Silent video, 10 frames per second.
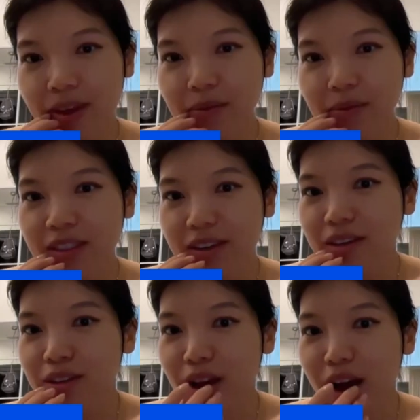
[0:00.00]
That
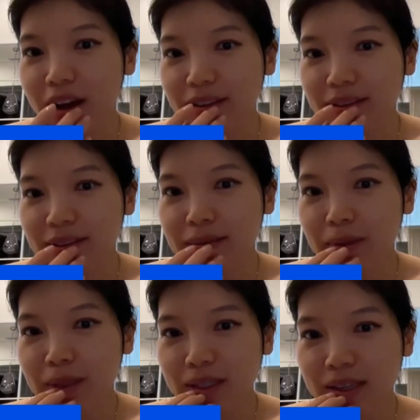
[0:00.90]
resonates a lot.
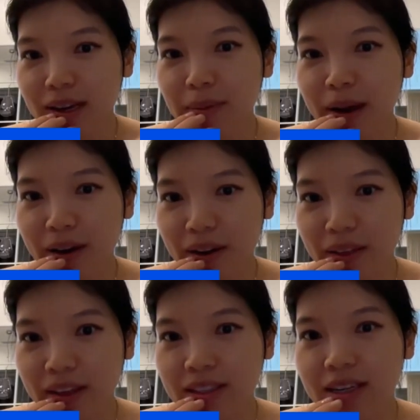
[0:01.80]
Simplicity, paring
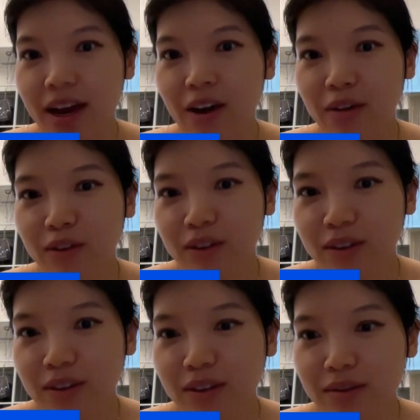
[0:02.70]
things down,
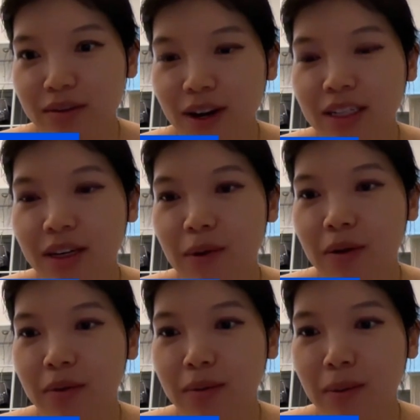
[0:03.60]
finding
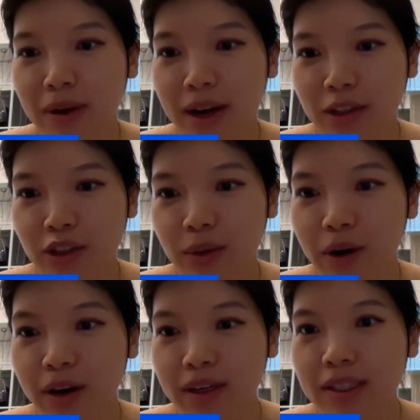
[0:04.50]
what actually
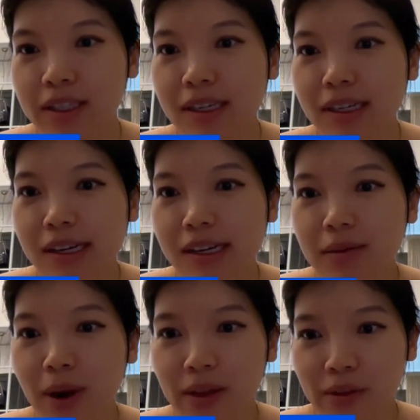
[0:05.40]
works
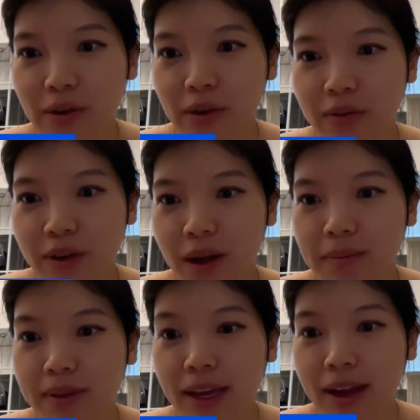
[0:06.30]
rather than
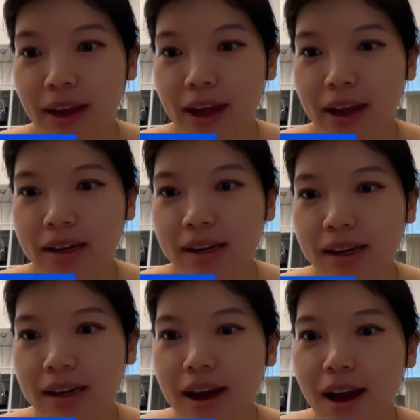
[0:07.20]
overcomplicating it.
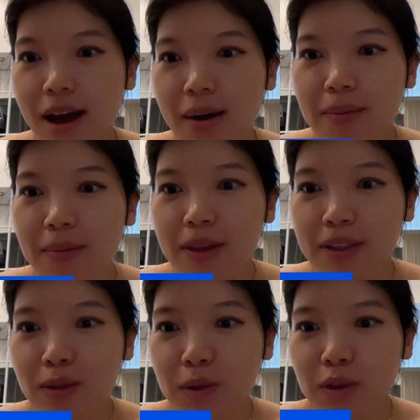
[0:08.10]

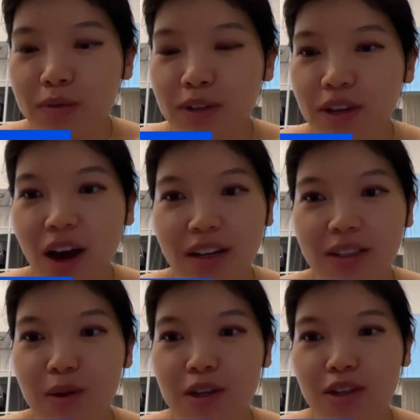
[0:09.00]
Let's switch over to
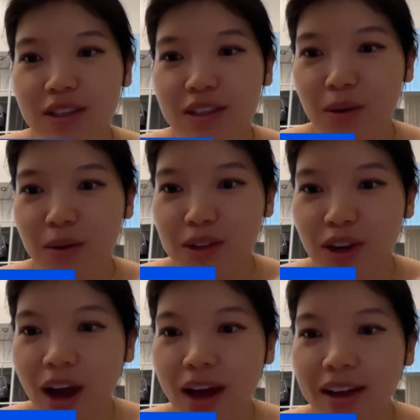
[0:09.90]
audience questions. So the
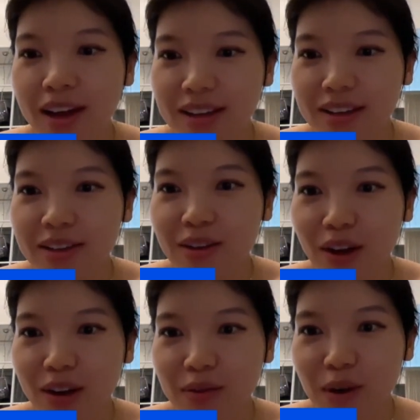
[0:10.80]
chat has a
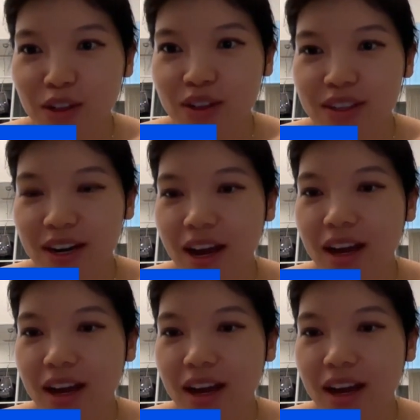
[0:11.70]
lot of questions in it.